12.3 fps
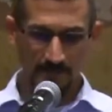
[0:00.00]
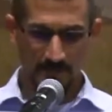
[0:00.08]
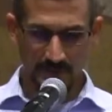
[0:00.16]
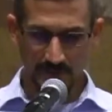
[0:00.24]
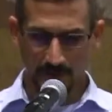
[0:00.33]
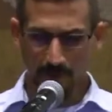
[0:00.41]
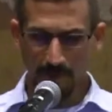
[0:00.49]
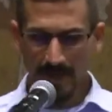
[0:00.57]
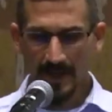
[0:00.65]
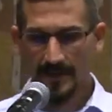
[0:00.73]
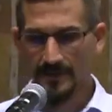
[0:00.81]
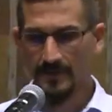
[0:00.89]
Just a little
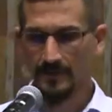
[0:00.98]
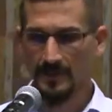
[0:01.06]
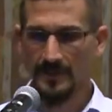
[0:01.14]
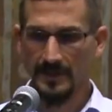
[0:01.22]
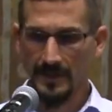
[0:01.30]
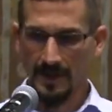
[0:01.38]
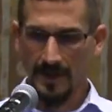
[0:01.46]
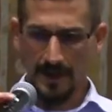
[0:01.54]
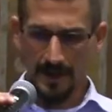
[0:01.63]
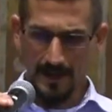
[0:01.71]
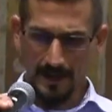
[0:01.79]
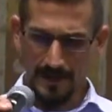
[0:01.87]
bit of history.
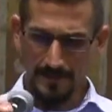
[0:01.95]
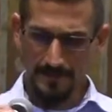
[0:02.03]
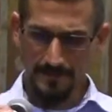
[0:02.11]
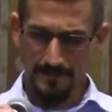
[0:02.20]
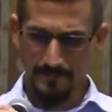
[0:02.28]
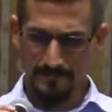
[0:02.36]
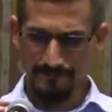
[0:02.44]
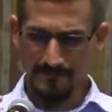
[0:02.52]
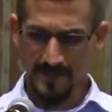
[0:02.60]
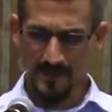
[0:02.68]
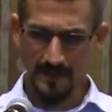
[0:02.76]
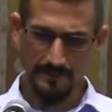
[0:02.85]

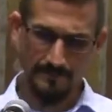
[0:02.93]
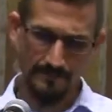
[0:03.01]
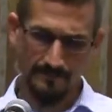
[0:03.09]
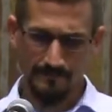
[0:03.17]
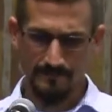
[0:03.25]
The